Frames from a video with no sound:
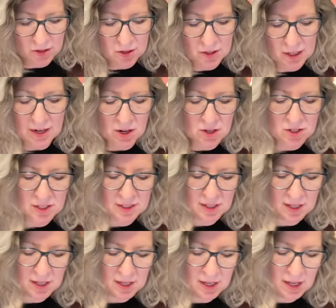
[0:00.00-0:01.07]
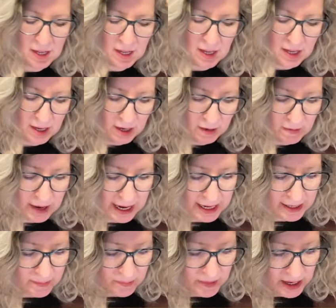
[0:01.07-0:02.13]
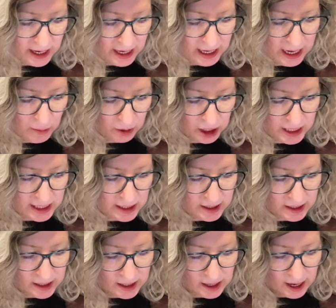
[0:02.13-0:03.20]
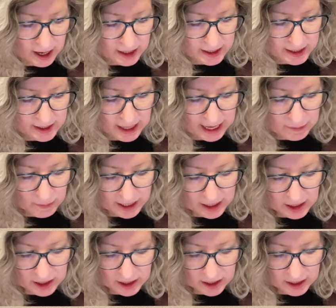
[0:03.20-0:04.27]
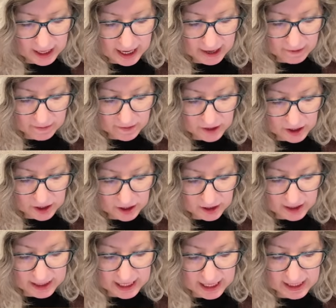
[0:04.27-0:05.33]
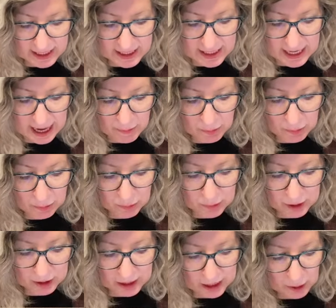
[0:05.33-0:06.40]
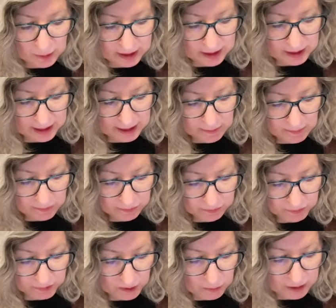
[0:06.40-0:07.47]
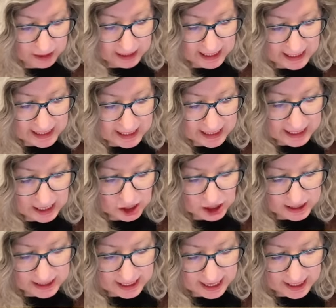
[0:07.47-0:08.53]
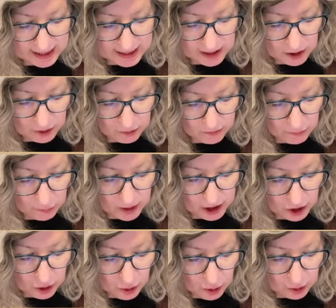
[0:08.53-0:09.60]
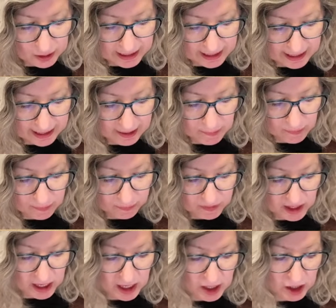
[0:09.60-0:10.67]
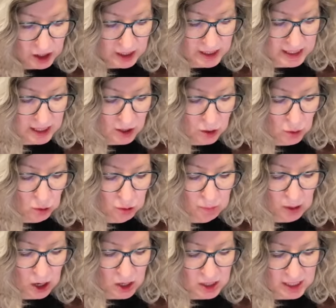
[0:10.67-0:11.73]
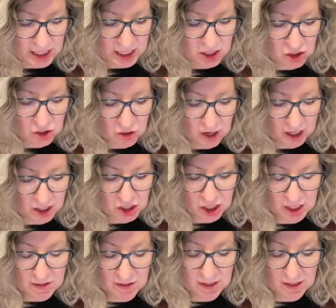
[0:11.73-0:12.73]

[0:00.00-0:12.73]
layers. All right, and now we're going to slide one to the left. You'll see it snap really quickly, really easily, I should say. So when you're holding it, you can see the gold bars in each direction.